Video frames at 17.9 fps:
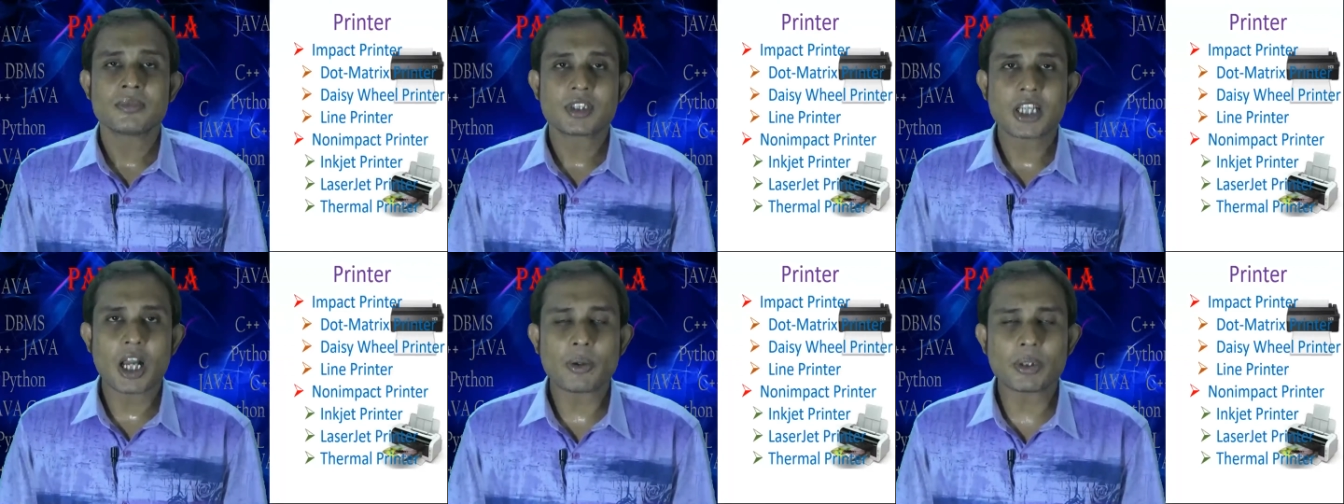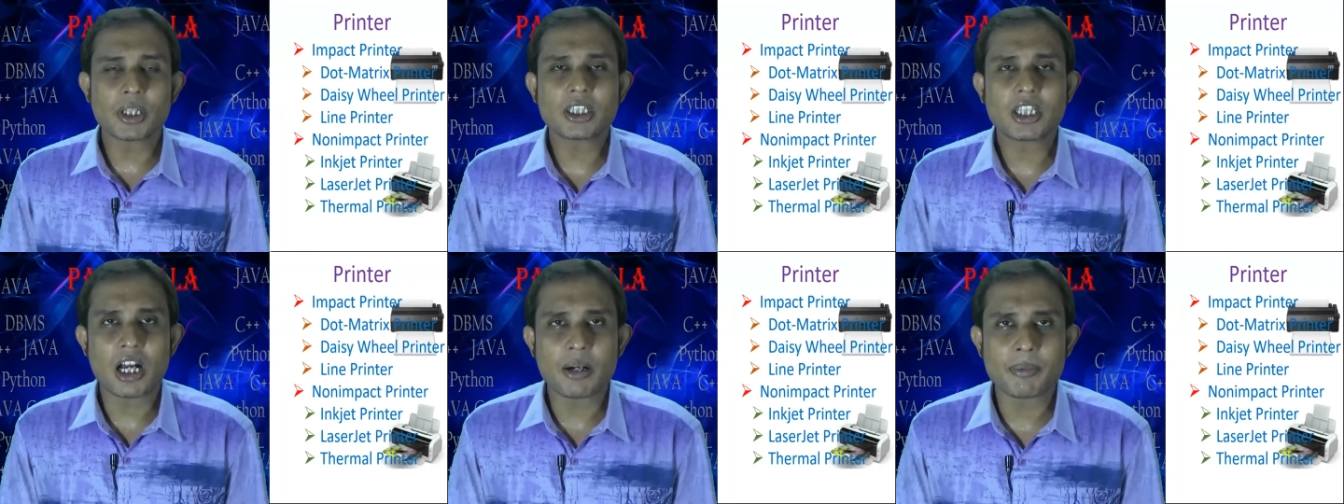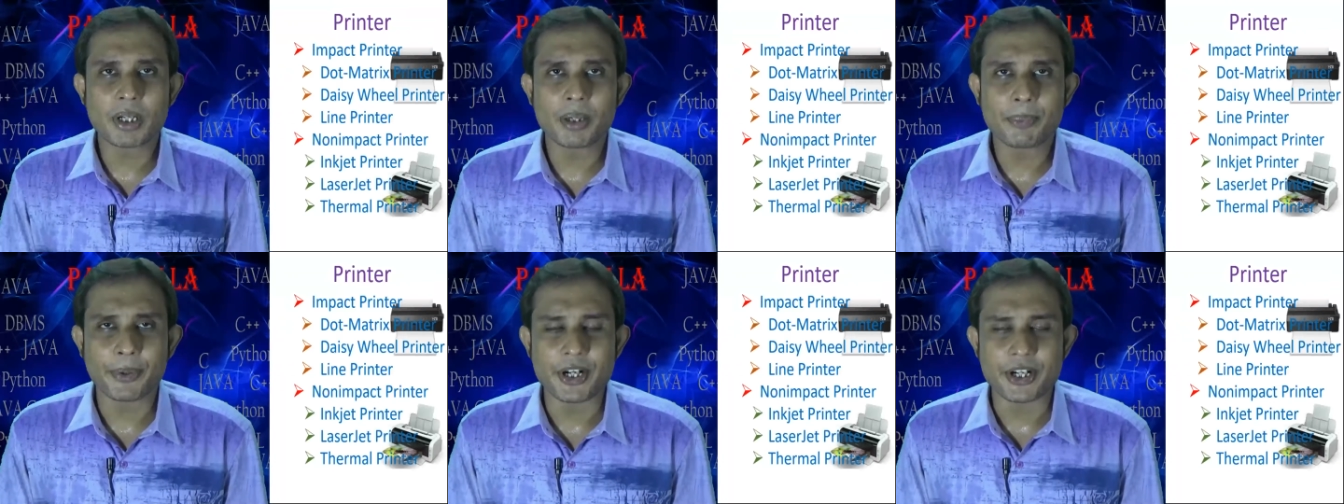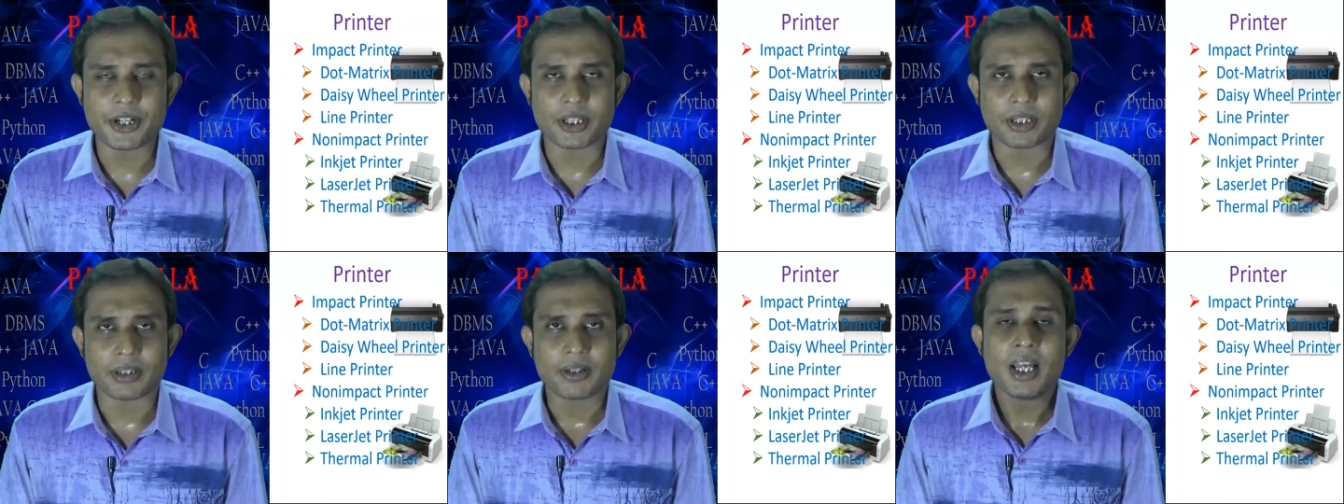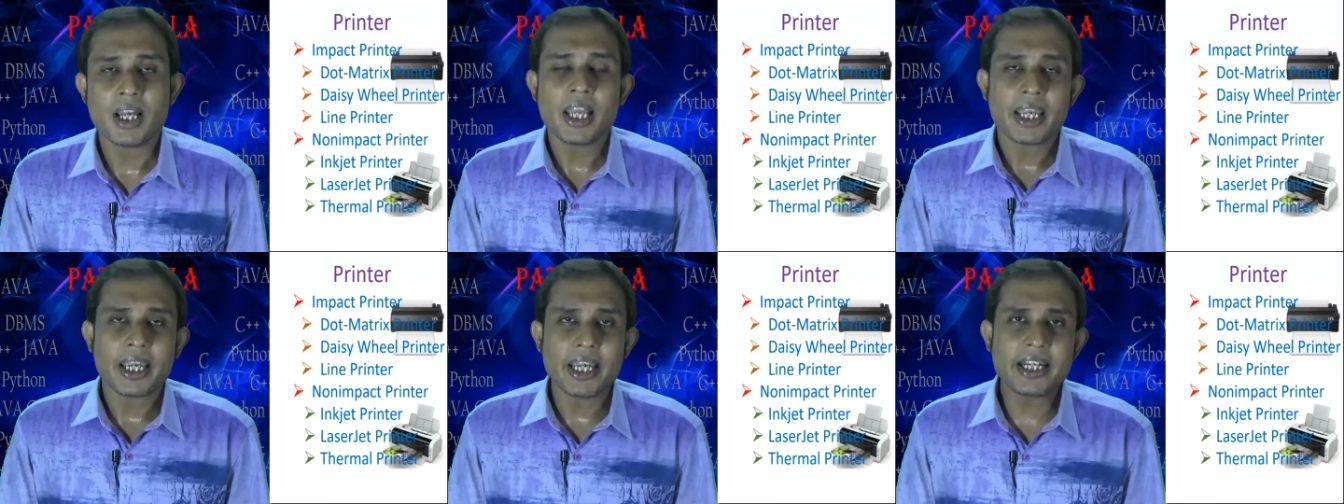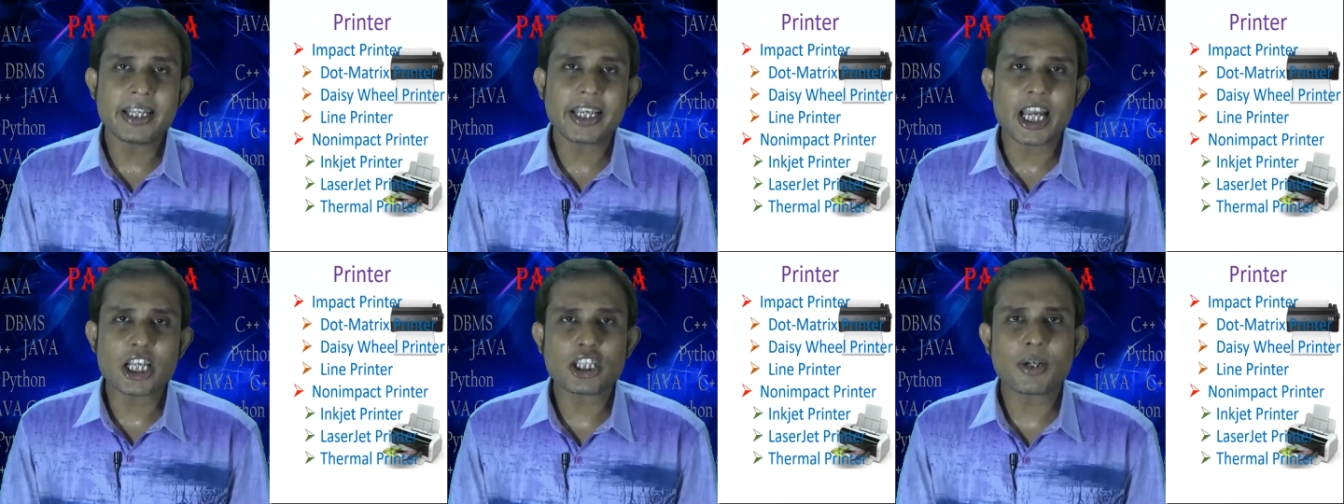Now the thermal printer.
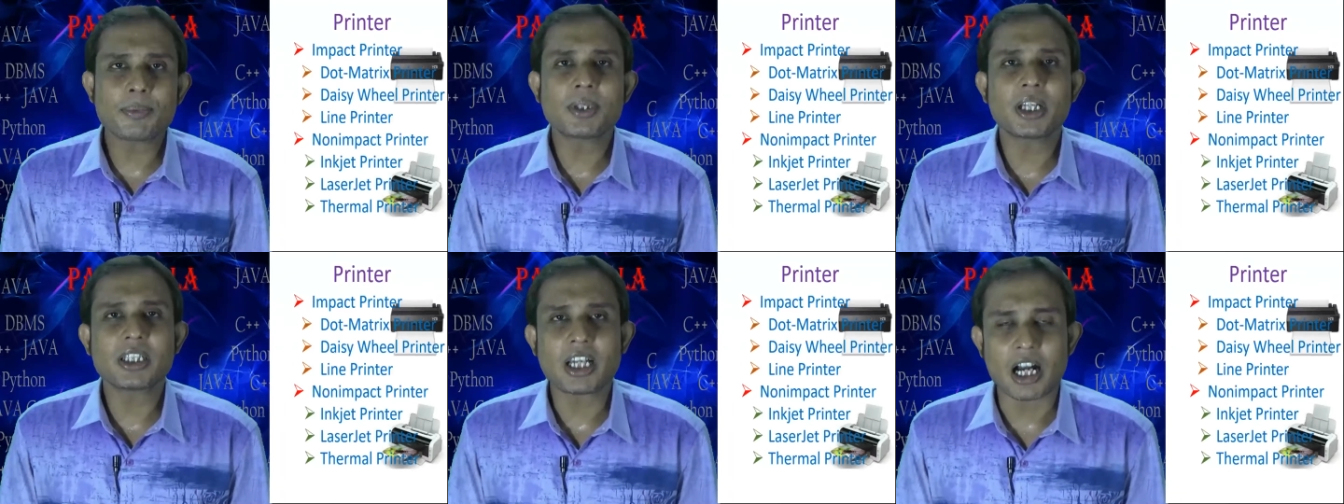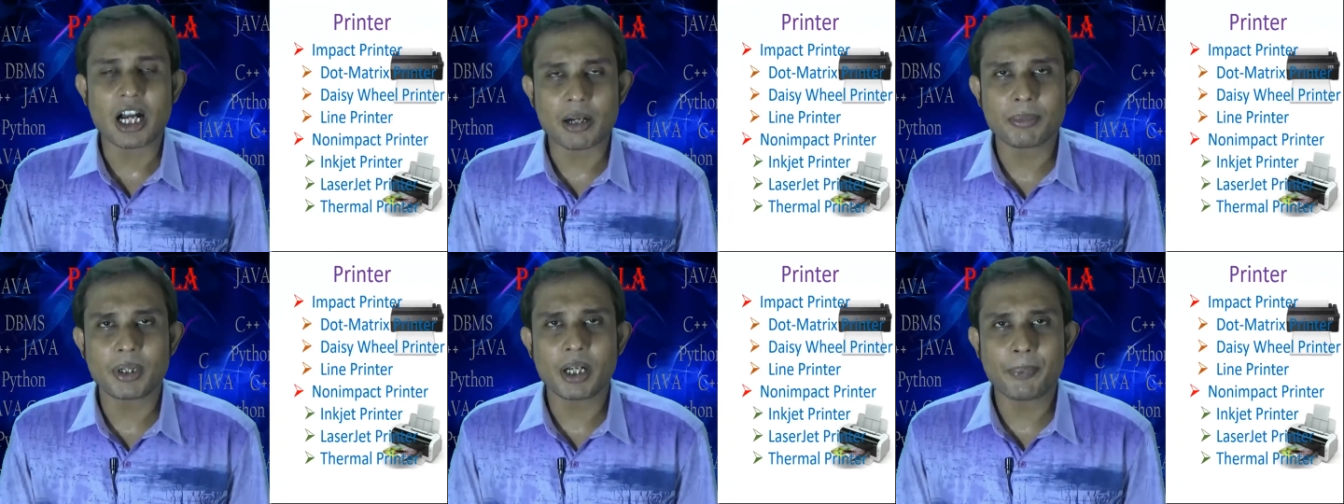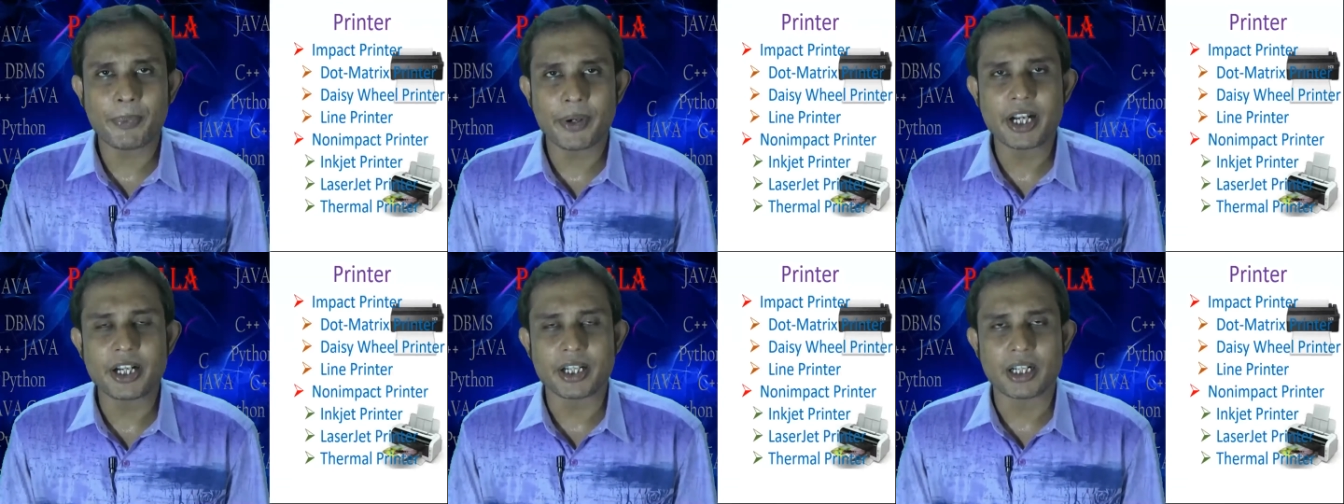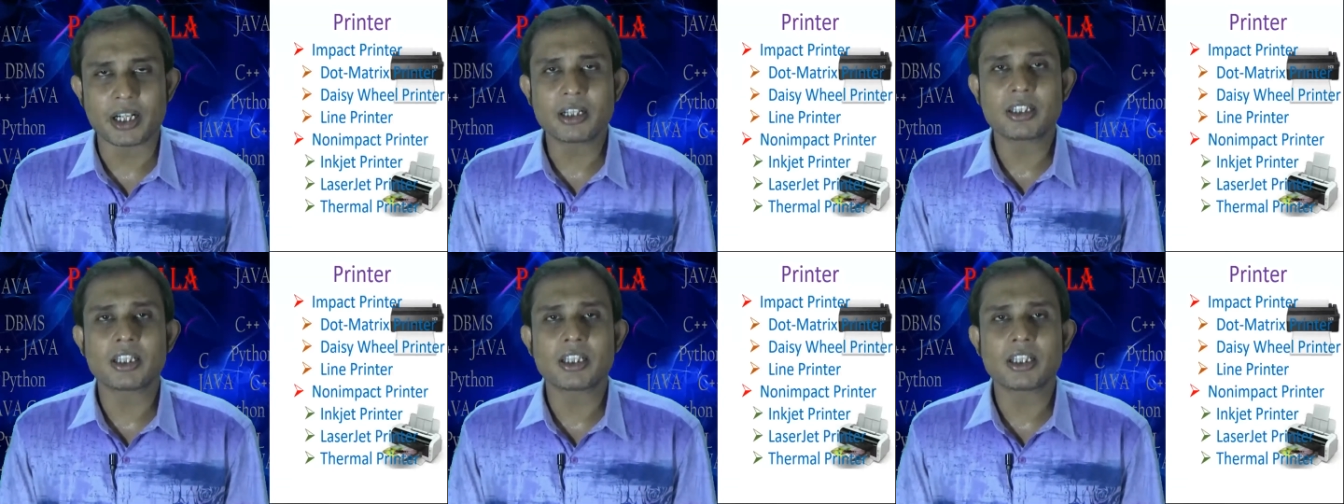In case of the thermal printer,